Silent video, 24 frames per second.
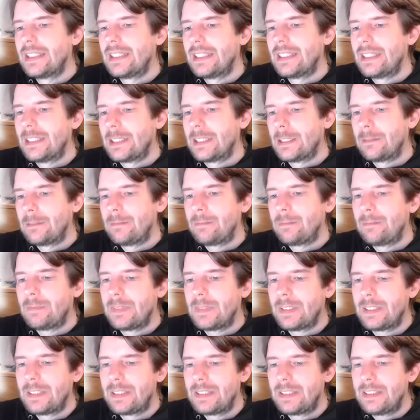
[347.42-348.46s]
Um,
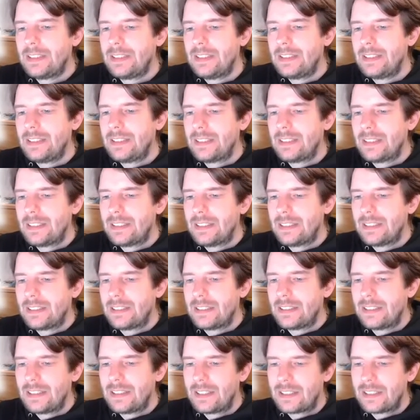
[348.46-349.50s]
the uh,
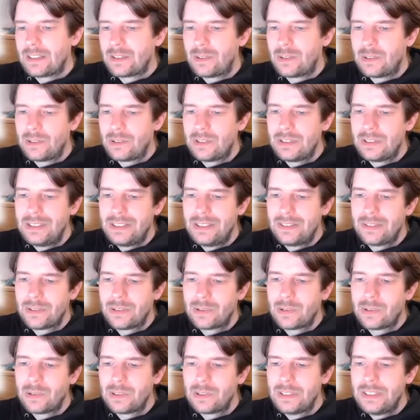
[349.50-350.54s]
they are called
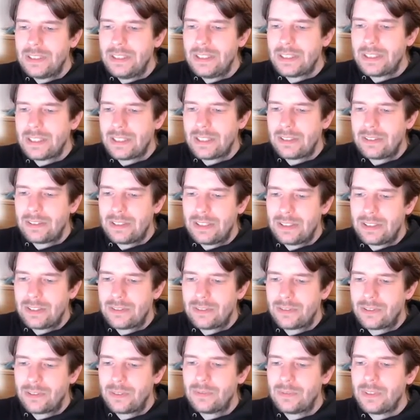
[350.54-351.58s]
so-called E carriers
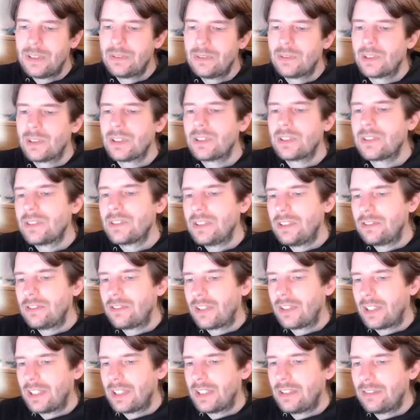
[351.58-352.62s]
from E1 to
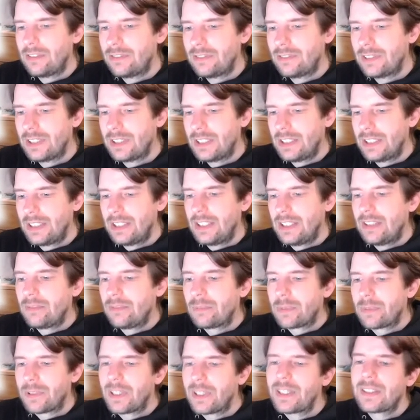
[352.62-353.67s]
E5. In
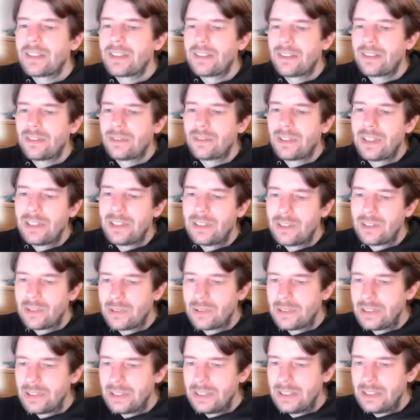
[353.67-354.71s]
practice, really
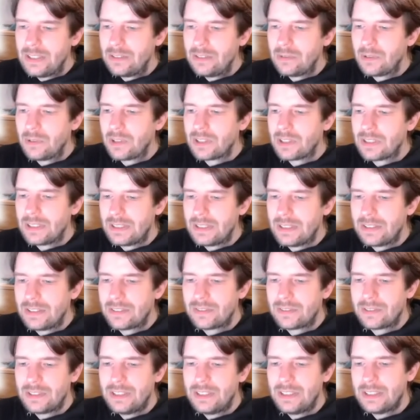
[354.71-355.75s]
only E1 and
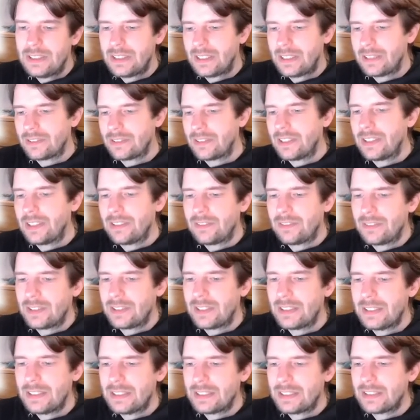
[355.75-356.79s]
E3 are
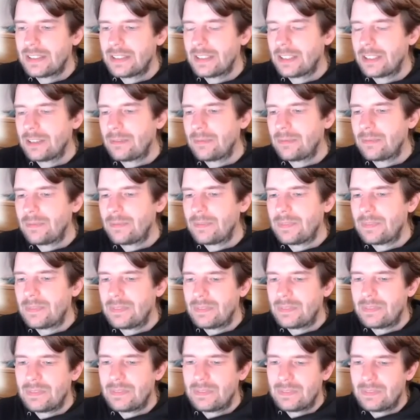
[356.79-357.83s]
relevant. Um,
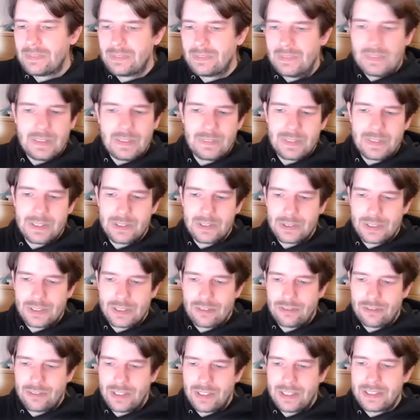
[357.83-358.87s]
I mean, you can
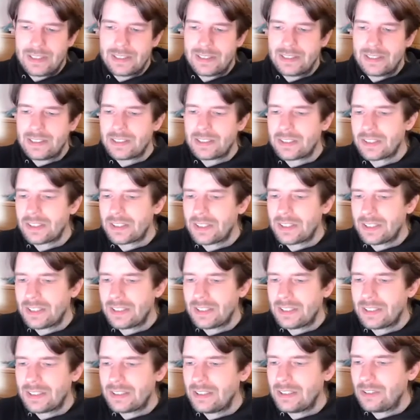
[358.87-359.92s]
find in literature
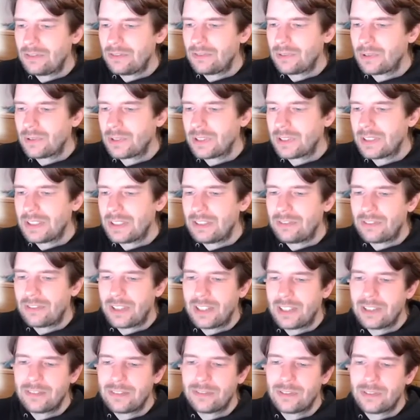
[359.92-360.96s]
that E4 and
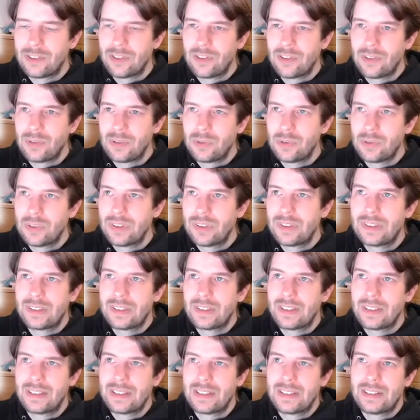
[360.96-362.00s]
E5 was used
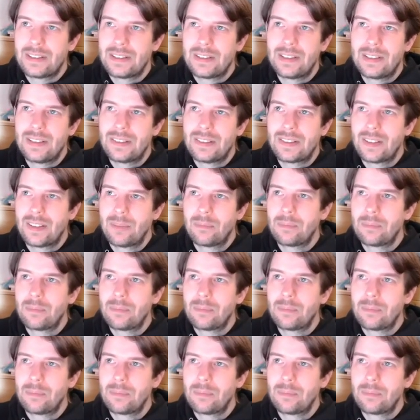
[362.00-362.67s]
uh, in some